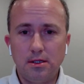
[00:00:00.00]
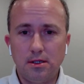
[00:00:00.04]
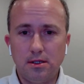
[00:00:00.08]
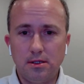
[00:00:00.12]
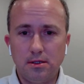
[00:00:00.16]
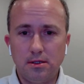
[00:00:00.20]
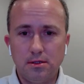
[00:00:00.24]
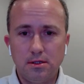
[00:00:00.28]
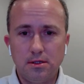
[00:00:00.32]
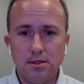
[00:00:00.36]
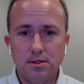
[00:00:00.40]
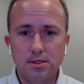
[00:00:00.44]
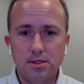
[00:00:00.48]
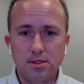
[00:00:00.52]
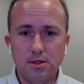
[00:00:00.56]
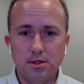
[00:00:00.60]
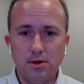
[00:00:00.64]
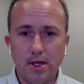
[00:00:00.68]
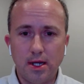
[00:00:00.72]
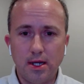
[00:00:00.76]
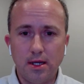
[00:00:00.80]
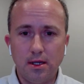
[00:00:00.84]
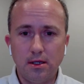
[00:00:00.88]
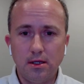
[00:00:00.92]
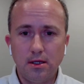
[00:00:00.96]
And so
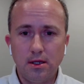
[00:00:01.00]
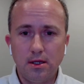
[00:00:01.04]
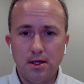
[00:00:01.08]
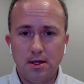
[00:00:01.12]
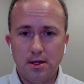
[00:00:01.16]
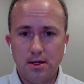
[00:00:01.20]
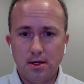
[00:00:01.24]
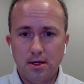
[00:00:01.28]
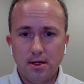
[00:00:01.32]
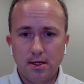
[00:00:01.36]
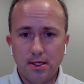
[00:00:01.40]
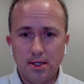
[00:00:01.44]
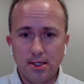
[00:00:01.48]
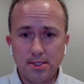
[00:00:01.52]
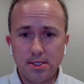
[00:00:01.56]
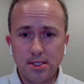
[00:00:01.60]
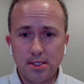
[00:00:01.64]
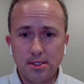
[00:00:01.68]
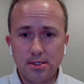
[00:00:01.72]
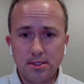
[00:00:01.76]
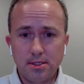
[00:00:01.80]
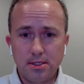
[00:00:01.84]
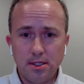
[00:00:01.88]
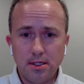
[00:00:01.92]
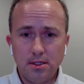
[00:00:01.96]
I
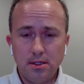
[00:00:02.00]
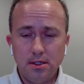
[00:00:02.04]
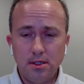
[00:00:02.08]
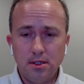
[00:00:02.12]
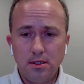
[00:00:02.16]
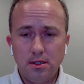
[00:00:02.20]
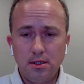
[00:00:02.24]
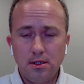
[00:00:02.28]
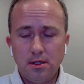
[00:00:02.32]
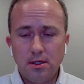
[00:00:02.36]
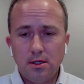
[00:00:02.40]
assisted